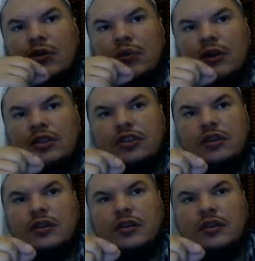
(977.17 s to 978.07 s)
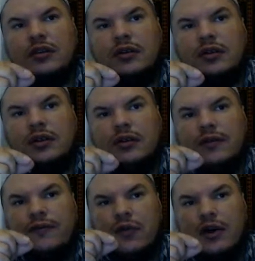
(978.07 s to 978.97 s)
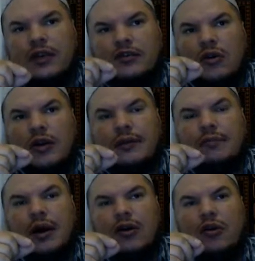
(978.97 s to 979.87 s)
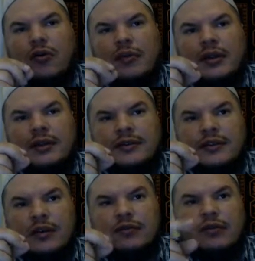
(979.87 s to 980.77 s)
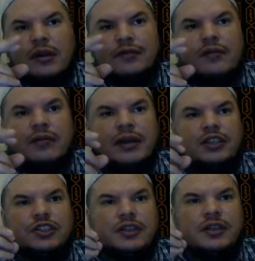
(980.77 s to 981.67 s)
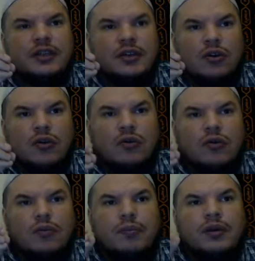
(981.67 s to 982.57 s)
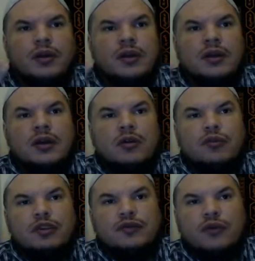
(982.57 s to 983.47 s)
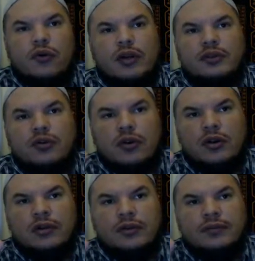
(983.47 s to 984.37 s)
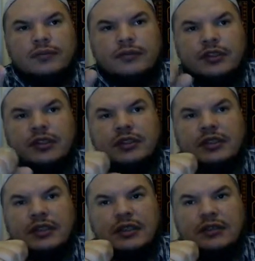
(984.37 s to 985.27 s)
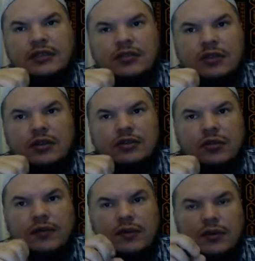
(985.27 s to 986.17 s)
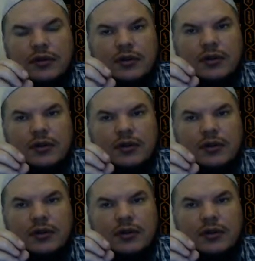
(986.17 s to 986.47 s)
which focus on empowerment and self-transformation and hope, which focus on good deeds and so on and so forth,